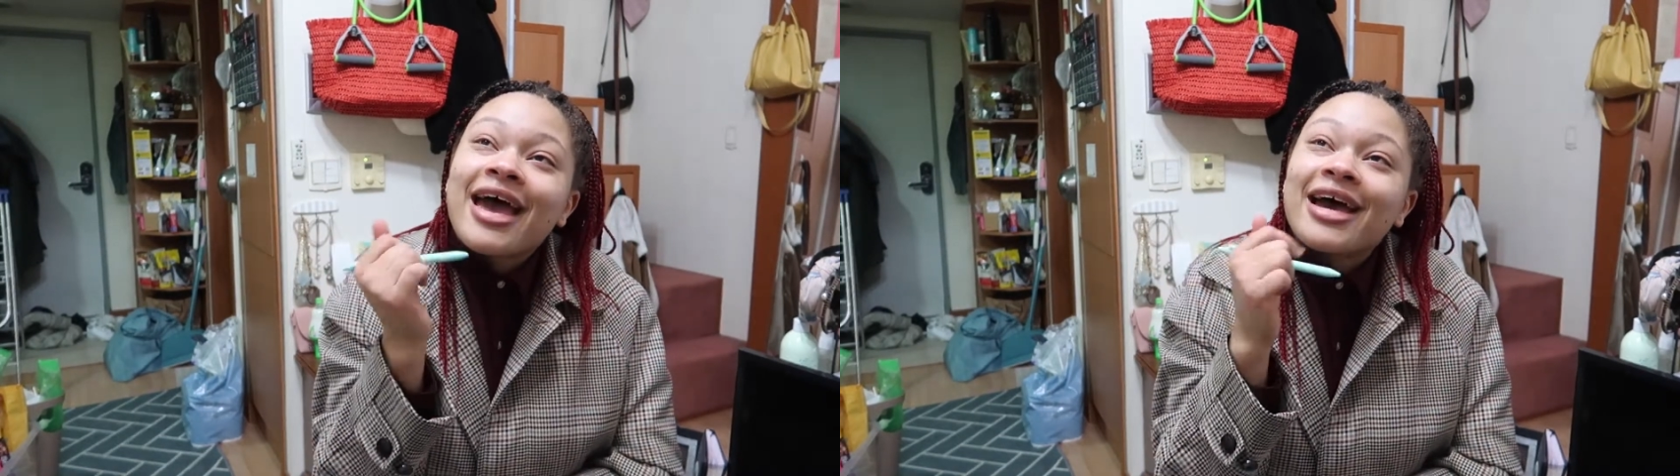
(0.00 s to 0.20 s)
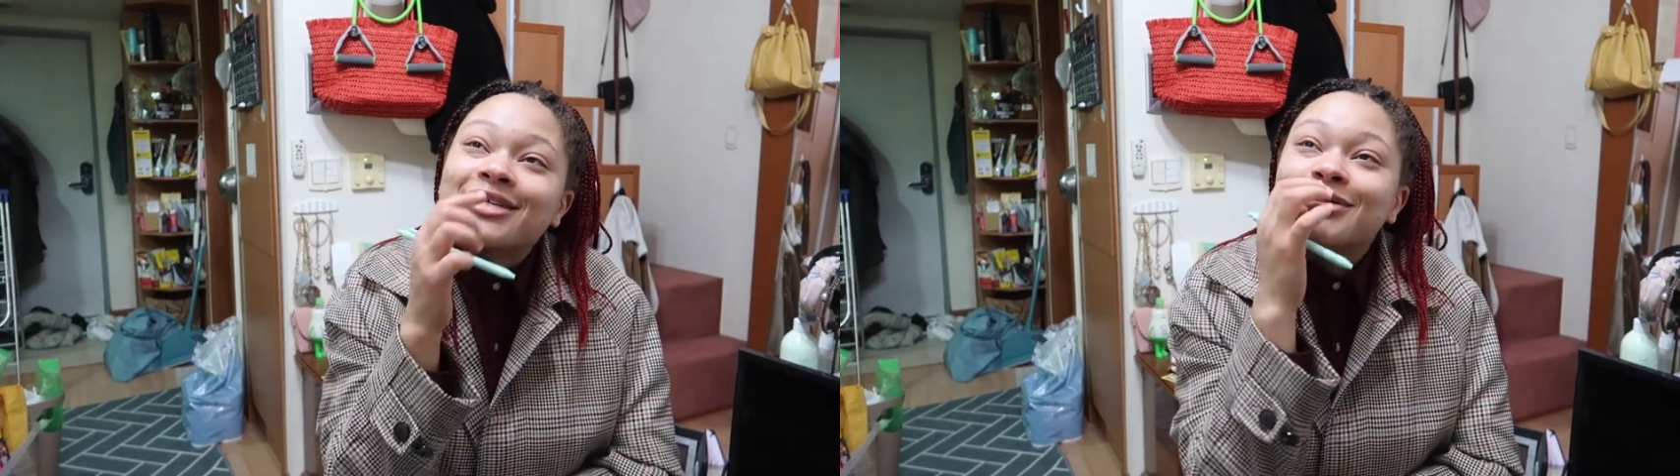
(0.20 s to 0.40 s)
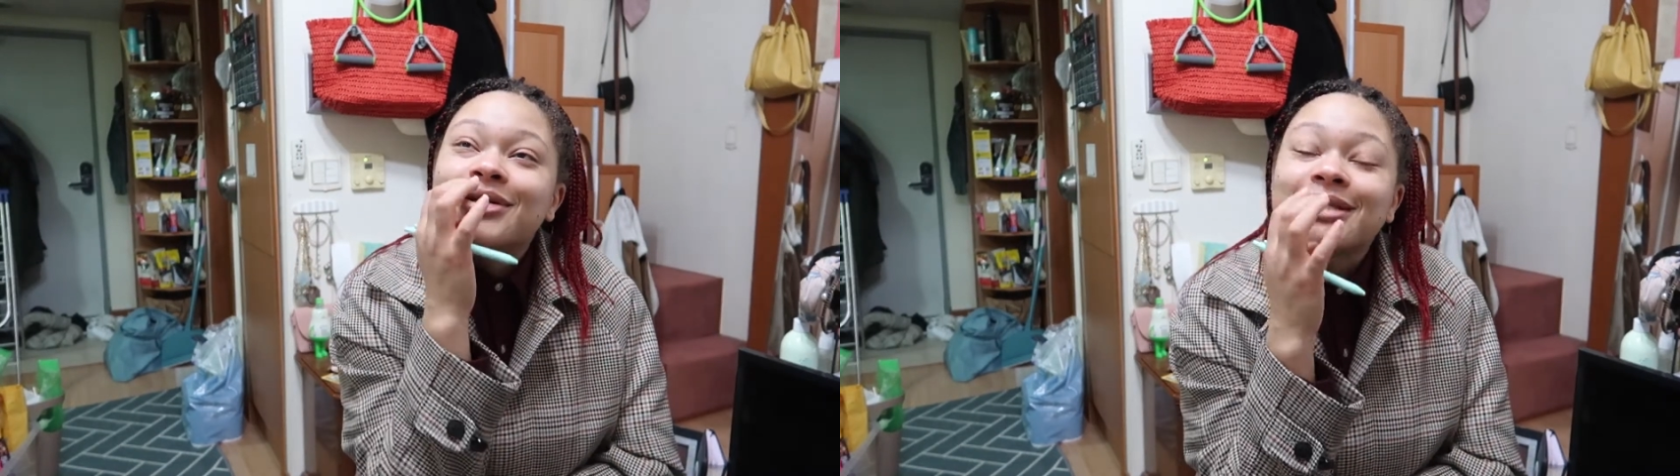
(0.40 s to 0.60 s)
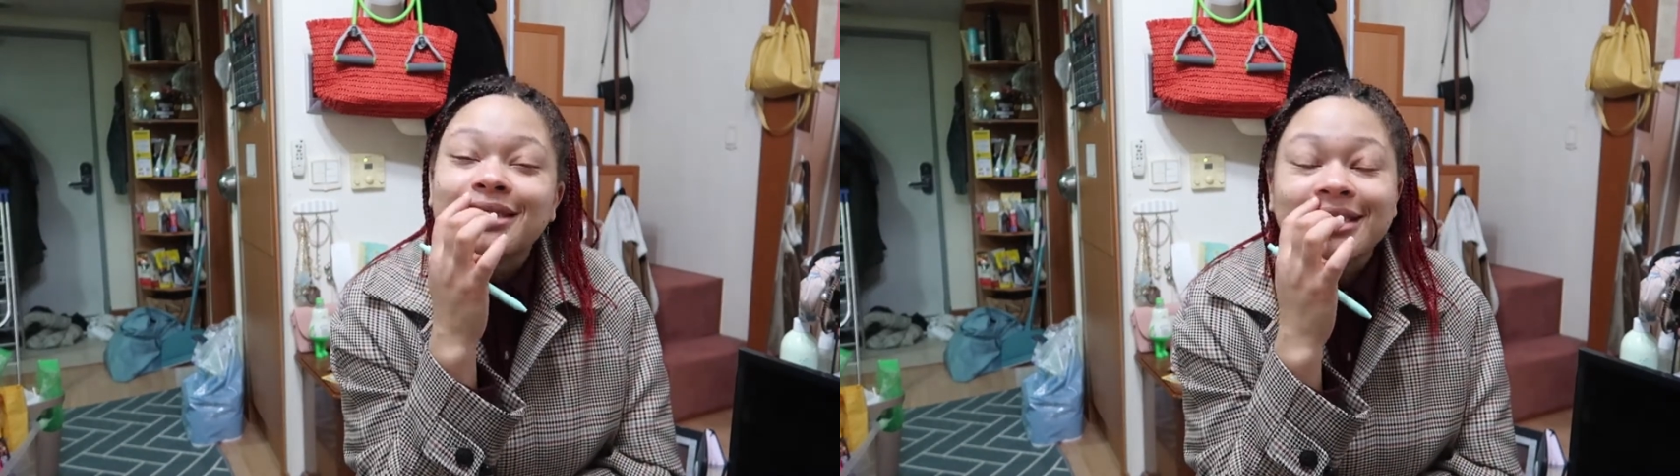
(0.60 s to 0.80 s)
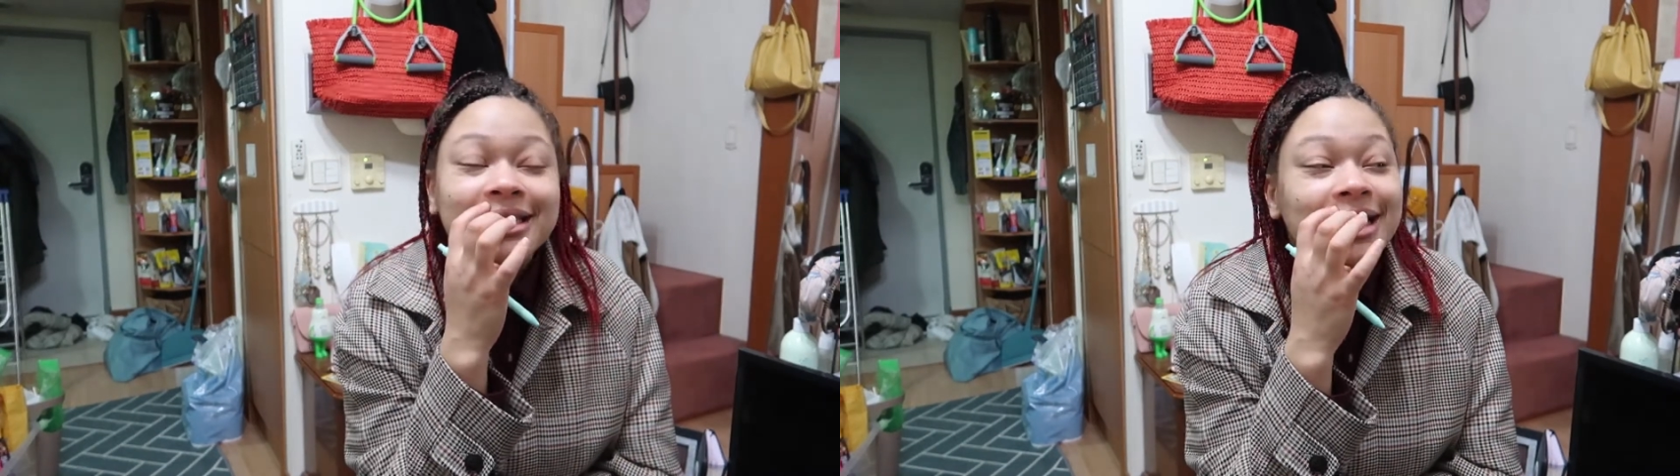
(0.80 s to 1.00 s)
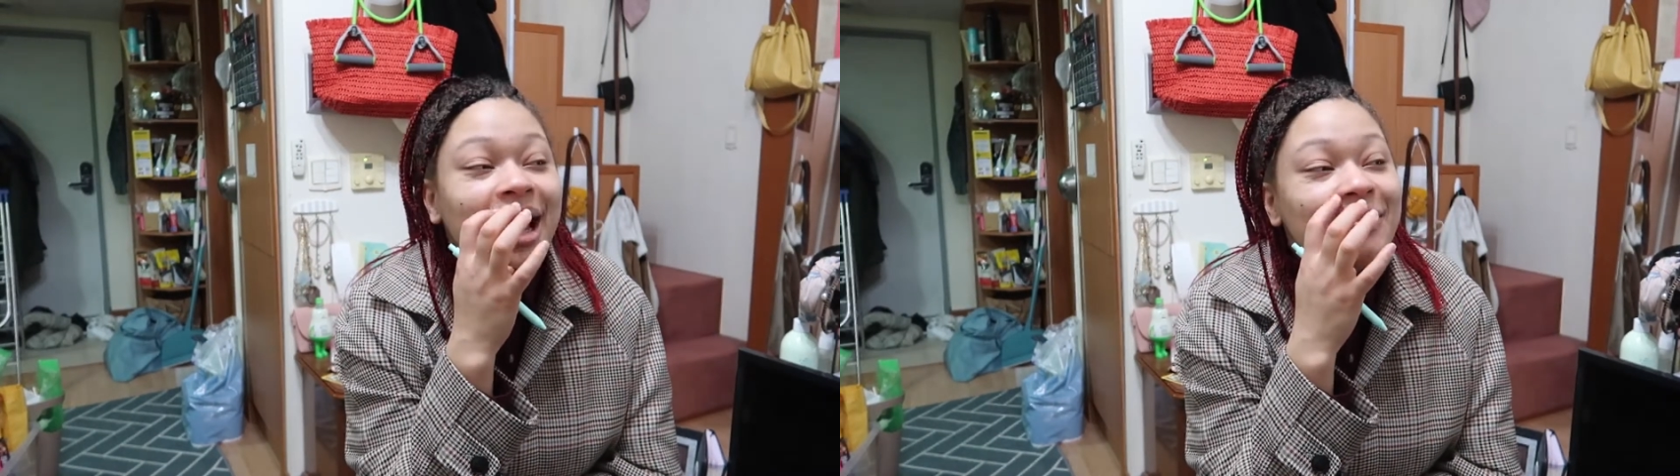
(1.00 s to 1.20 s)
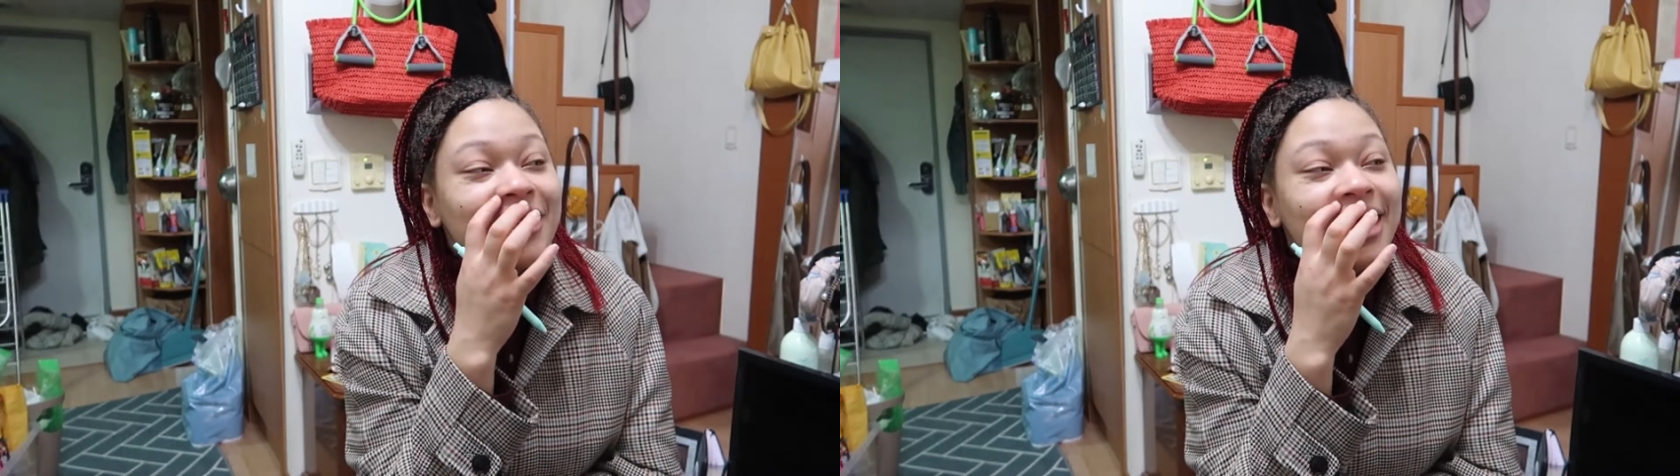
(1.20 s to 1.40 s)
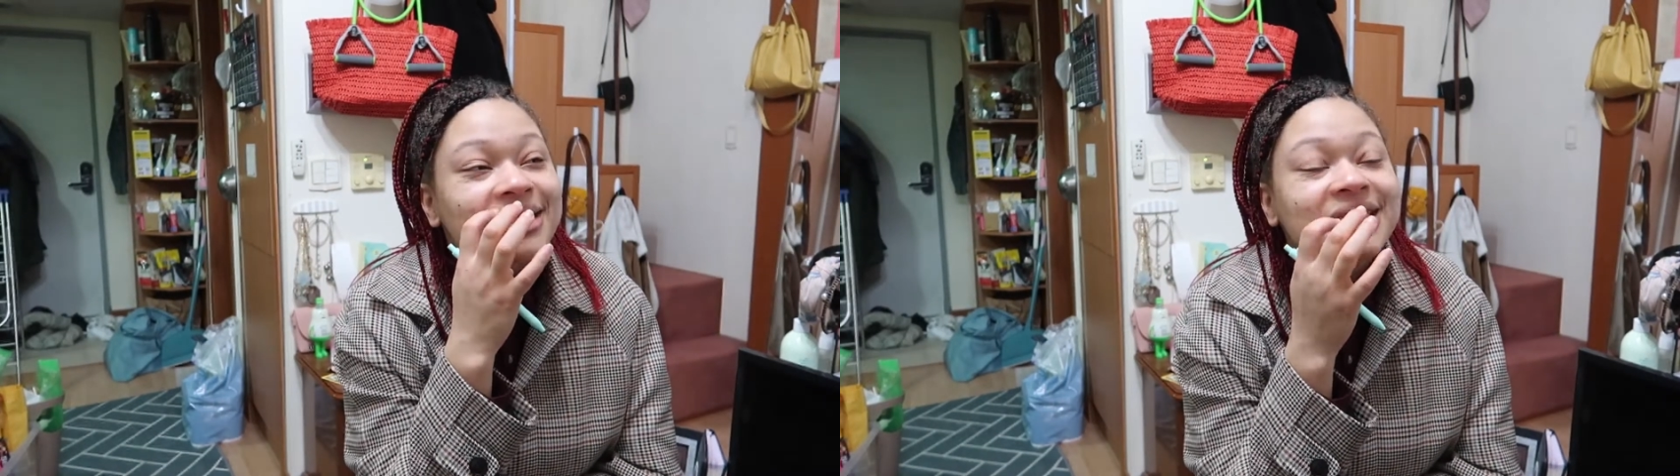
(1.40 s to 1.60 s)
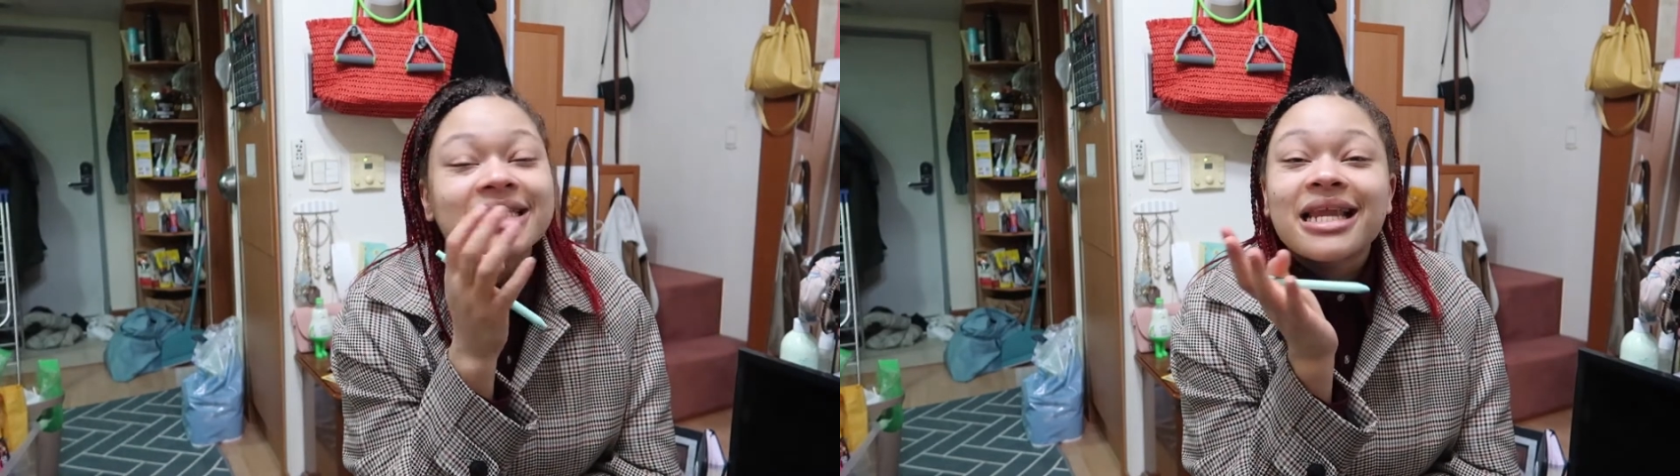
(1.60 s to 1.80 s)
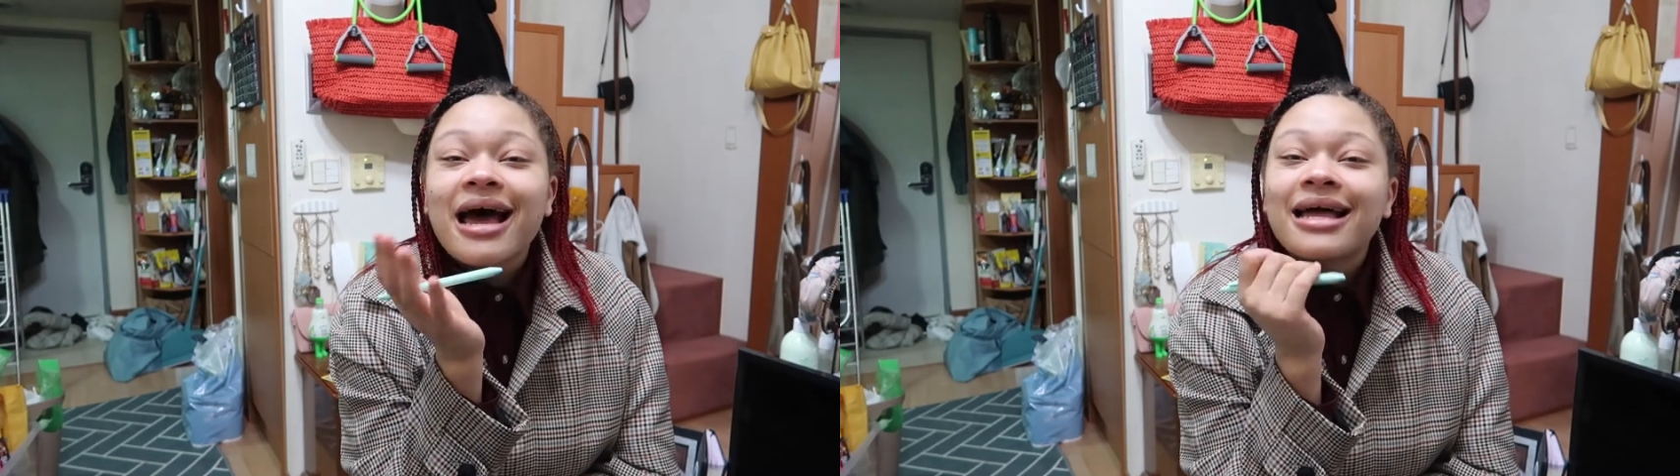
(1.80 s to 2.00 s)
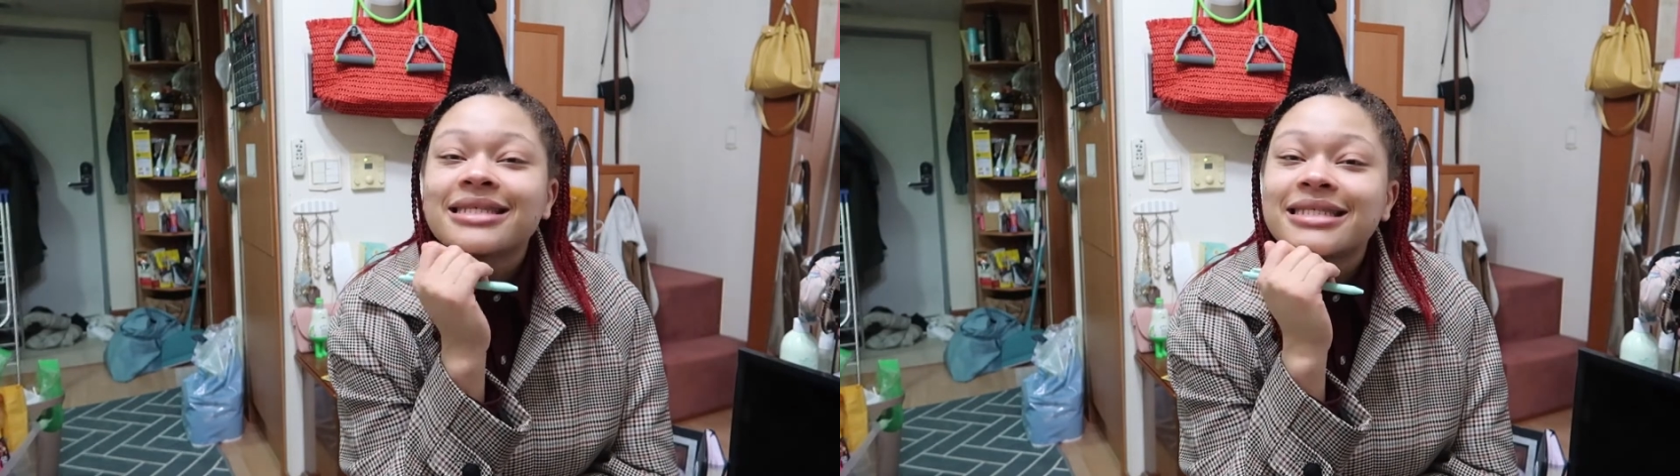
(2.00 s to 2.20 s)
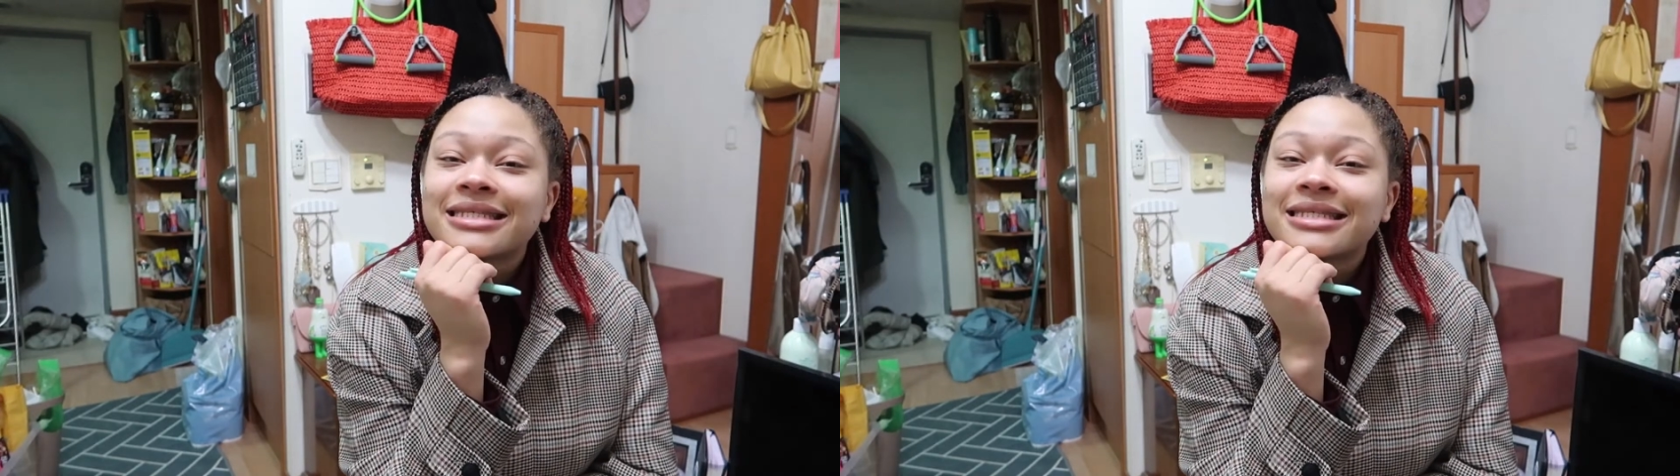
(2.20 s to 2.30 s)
as you can see, um, that did not